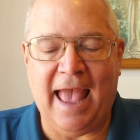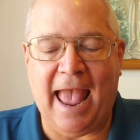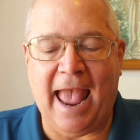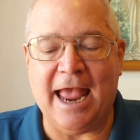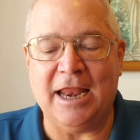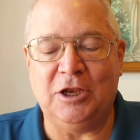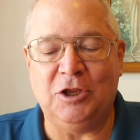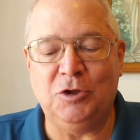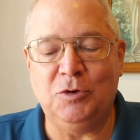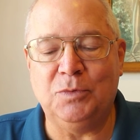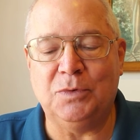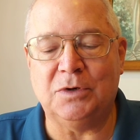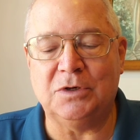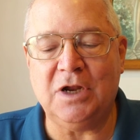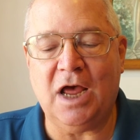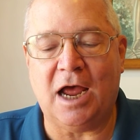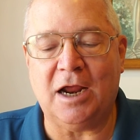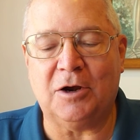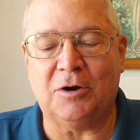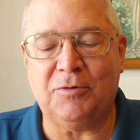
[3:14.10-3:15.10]
and you will
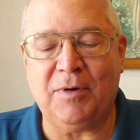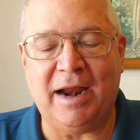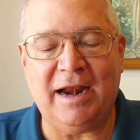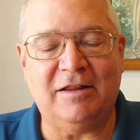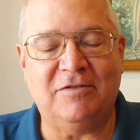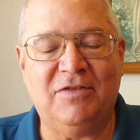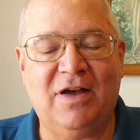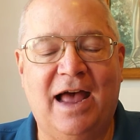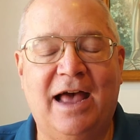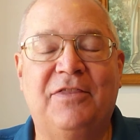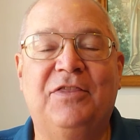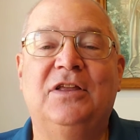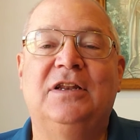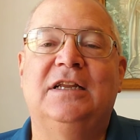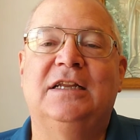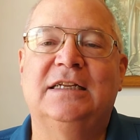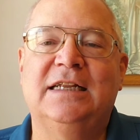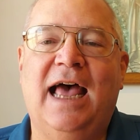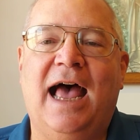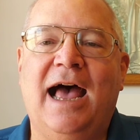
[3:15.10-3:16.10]
not gratify the
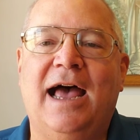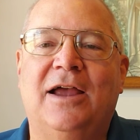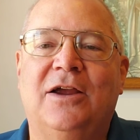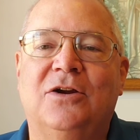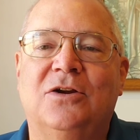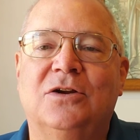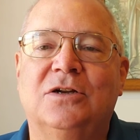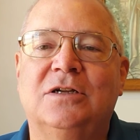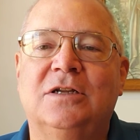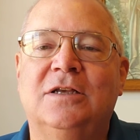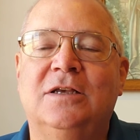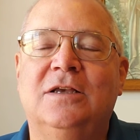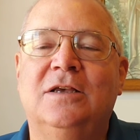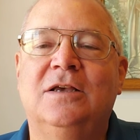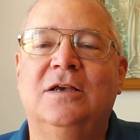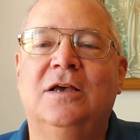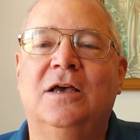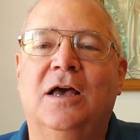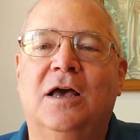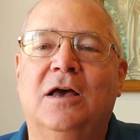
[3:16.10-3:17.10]
desires
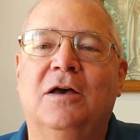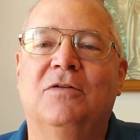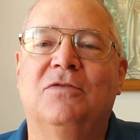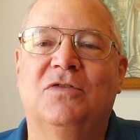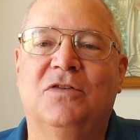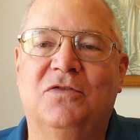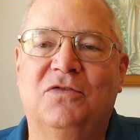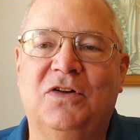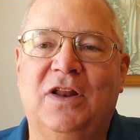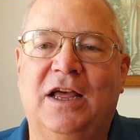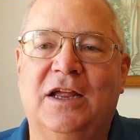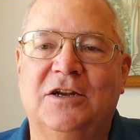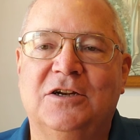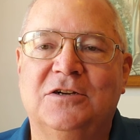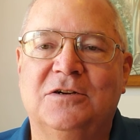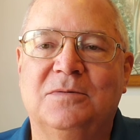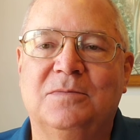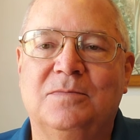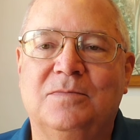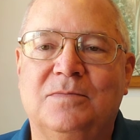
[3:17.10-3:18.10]
of the flesh.